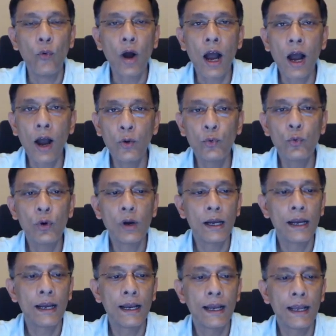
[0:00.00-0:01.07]
how
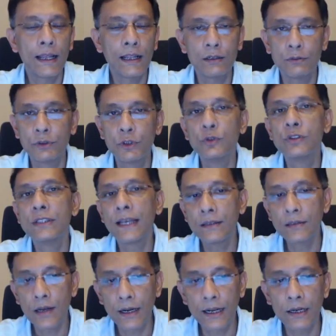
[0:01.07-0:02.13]
to
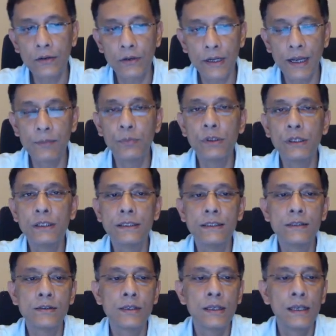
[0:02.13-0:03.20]
set target
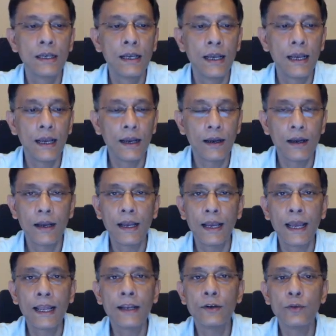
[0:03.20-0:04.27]
reliabilities
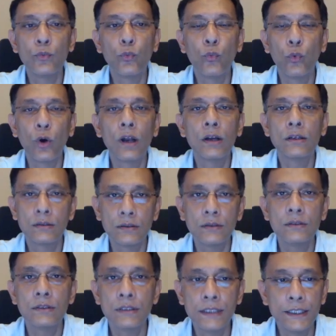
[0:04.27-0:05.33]
and what
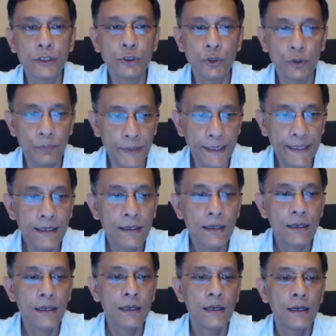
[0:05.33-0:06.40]
they should be.
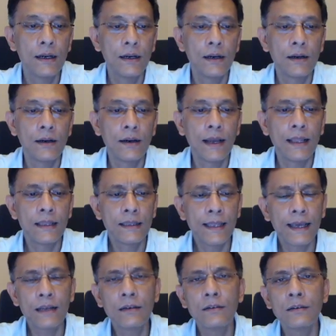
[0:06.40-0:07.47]
And
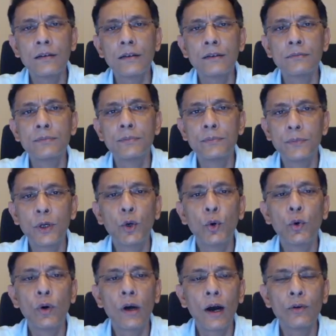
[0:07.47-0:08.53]
then
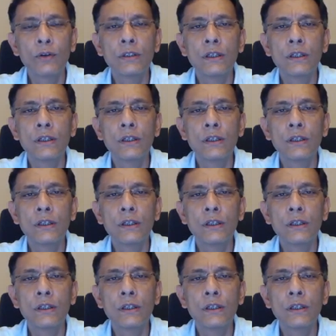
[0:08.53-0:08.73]
go out a